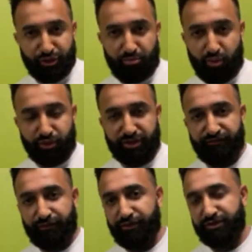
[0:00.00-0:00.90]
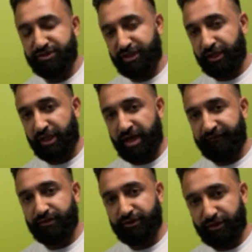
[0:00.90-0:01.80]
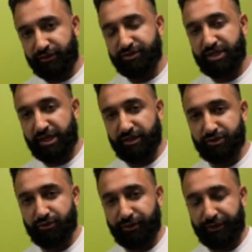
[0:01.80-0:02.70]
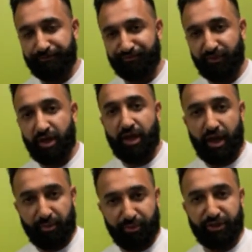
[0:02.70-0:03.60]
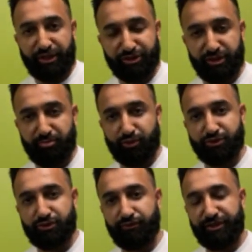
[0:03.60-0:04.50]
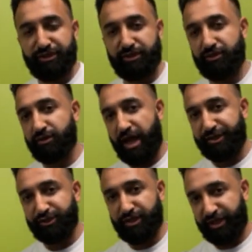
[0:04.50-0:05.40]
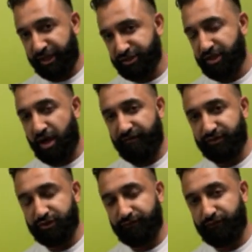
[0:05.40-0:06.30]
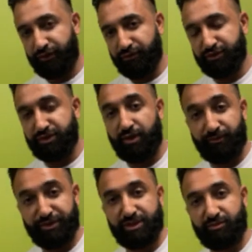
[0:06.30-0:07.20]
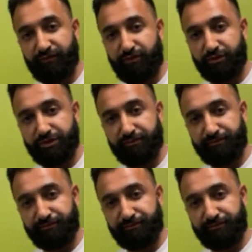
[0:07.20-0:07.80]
It's important for you to stay alive to tell your side of the story and potentially pursue any legal action against the officer for using unreasonable force.